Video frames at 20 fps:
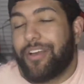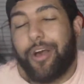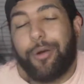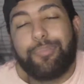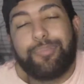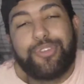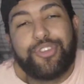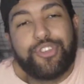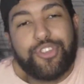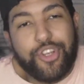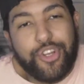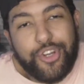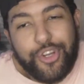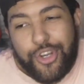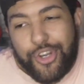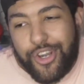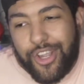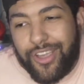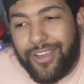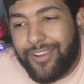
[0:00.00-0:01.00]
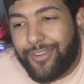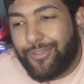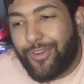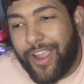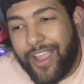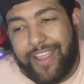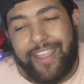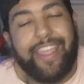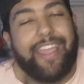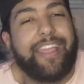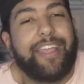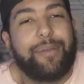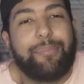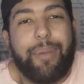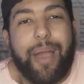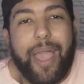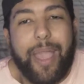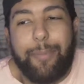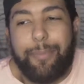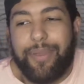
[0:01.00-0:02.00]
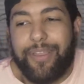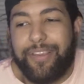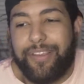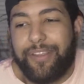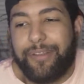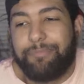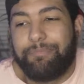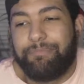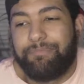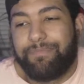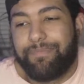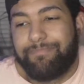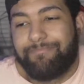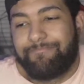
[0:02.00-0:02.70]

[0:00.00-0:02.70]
absurd ranking, in my opinion,